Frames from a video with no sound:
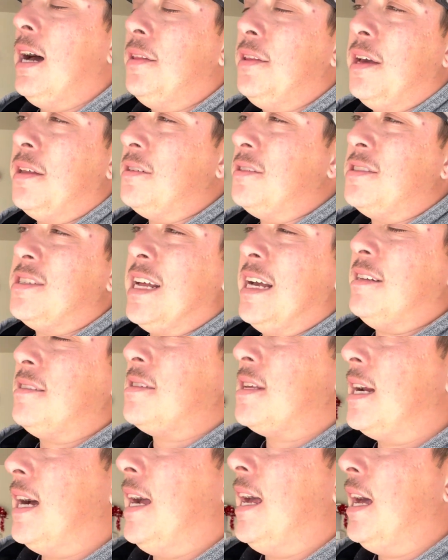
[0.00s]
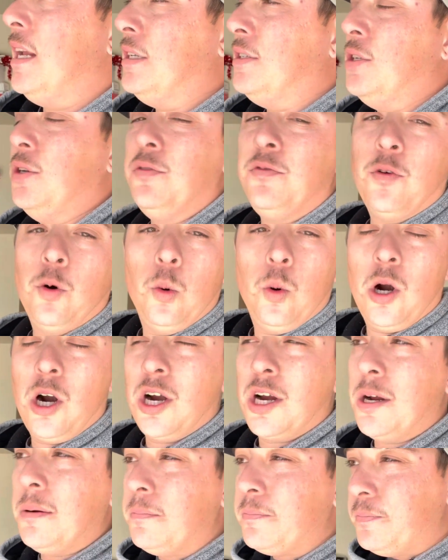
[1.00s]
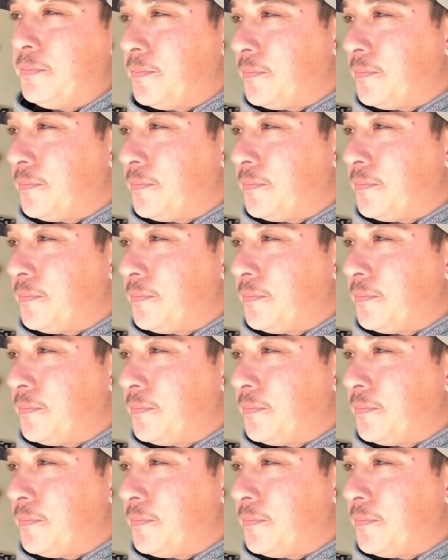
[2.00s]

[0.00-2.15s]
the other states that I head to for work.